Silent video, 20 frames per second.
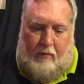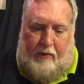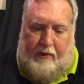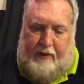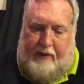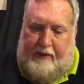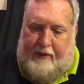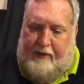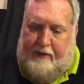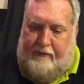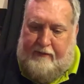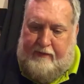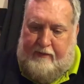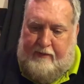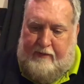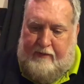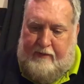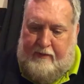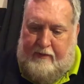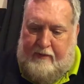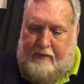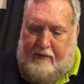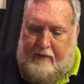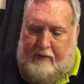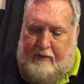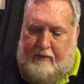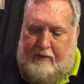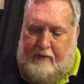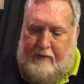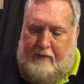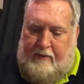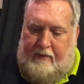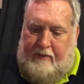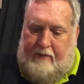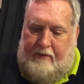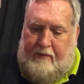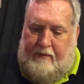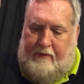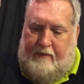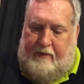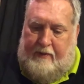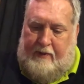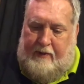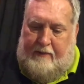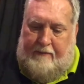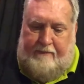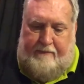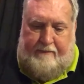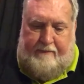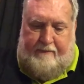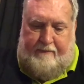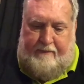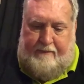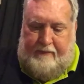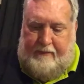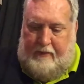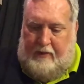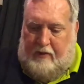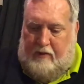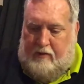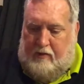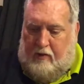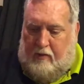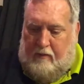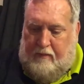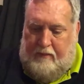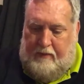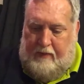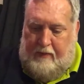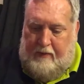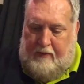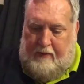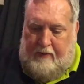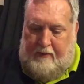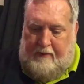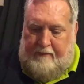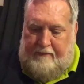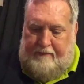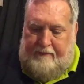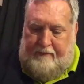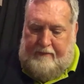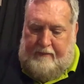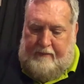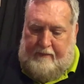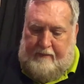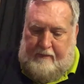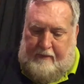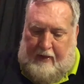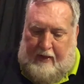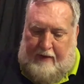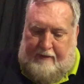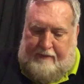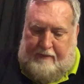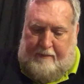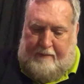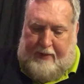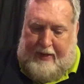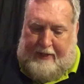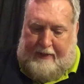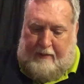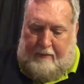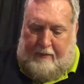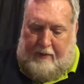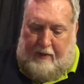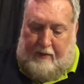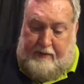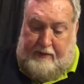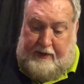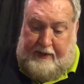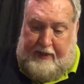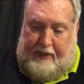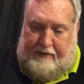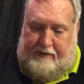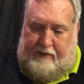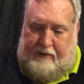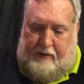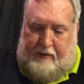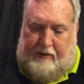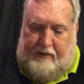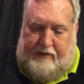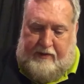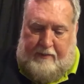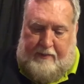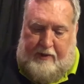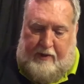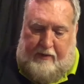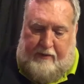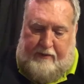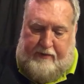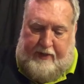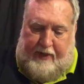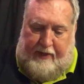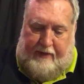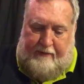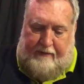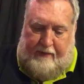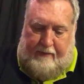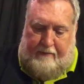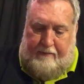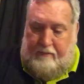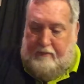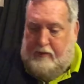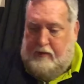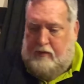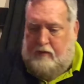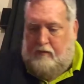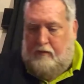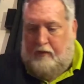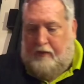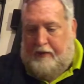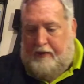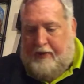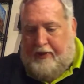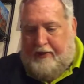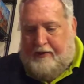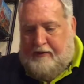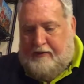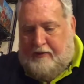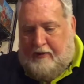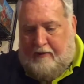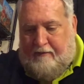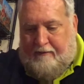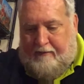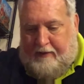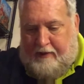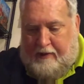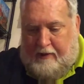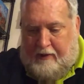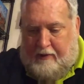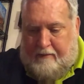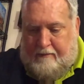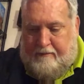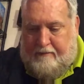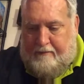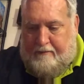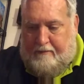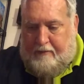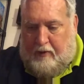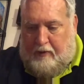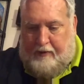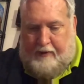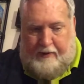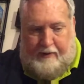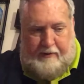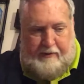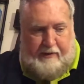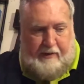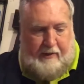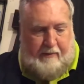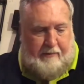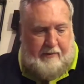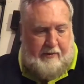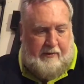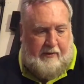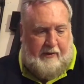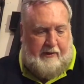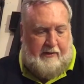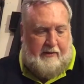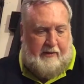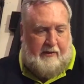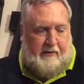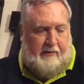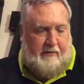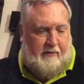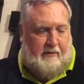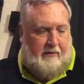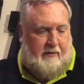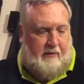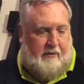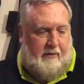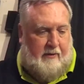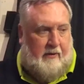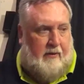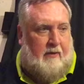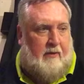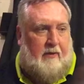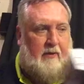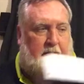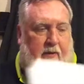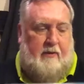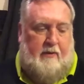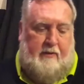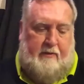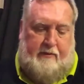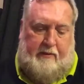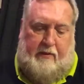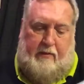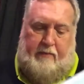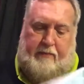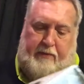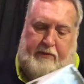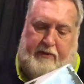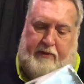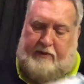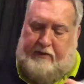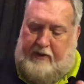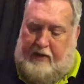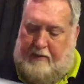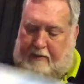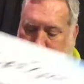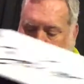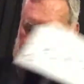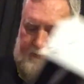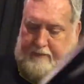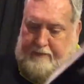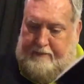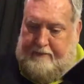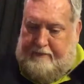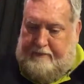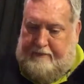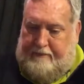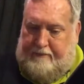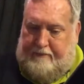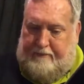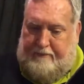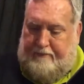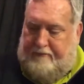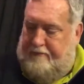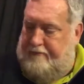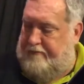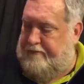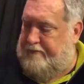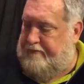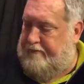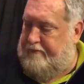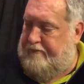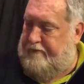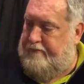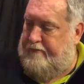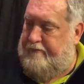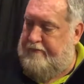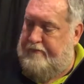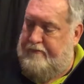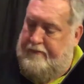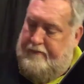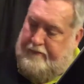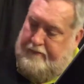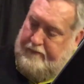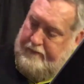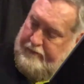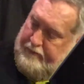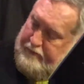what it is. Yeah. So I'll have some backup cards, I guess, because they're going to send me another deck of them, which is really nice of the marketing team here at... let's see who puts this game out. I'm